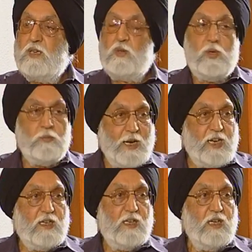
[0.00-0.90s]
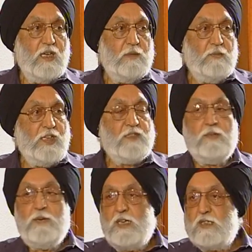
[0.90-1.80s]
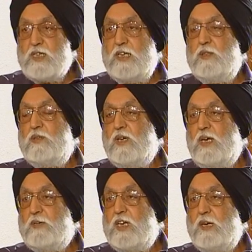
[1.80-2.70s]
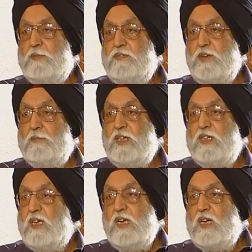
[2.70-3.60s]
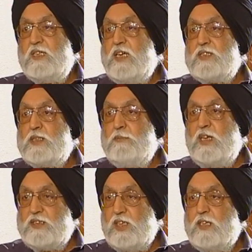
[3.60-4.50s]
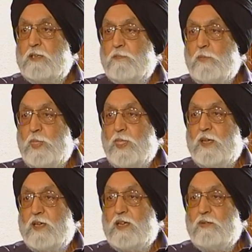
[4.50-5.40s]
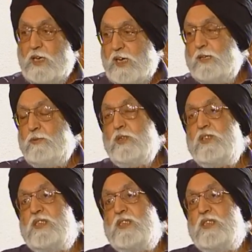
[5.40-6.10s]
Goodbye. Military medals, I know, I'm an army family. It gets them nothing. Well, I want